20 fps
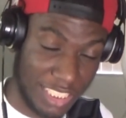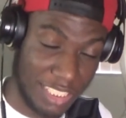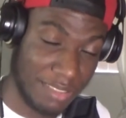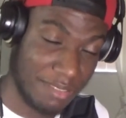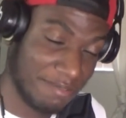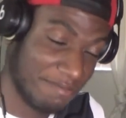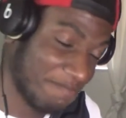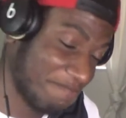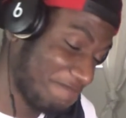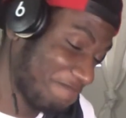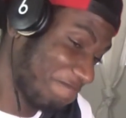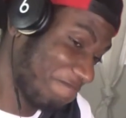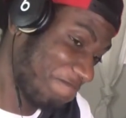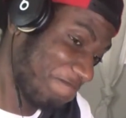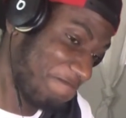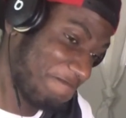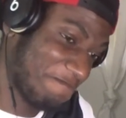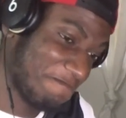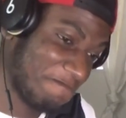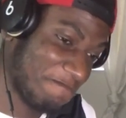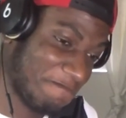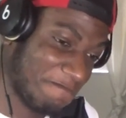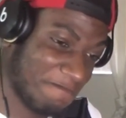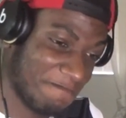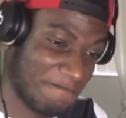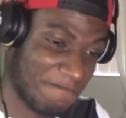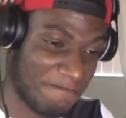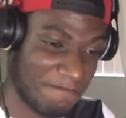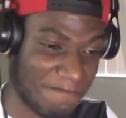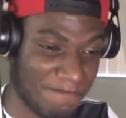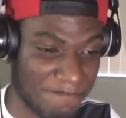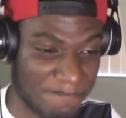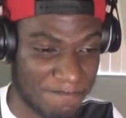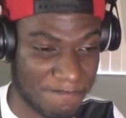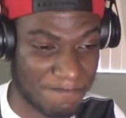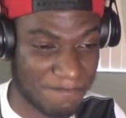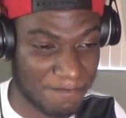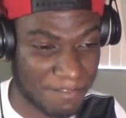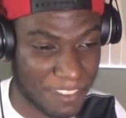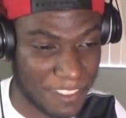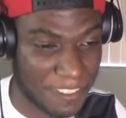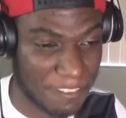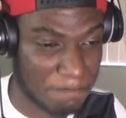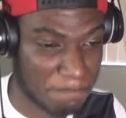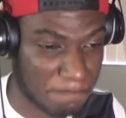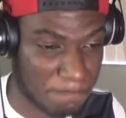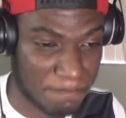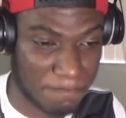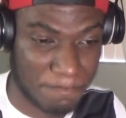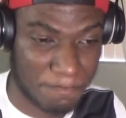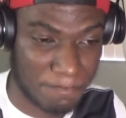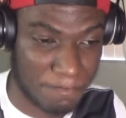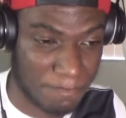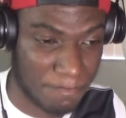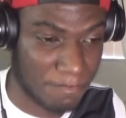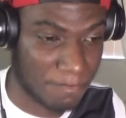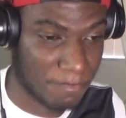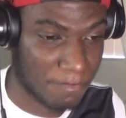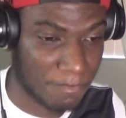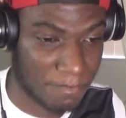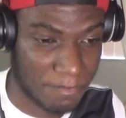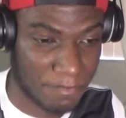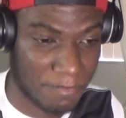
TikTok, but this one's just for you thinking I'm real soft.